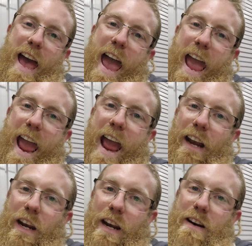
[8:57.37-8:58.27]

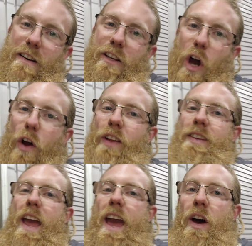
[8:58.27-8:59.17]
and go to
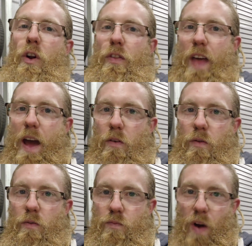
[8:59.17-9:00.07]
town on that
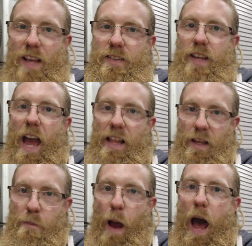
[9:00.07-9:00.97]
rust
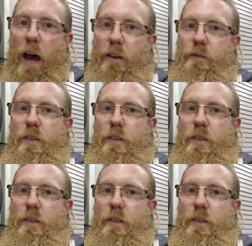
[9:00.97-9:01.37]
scaly part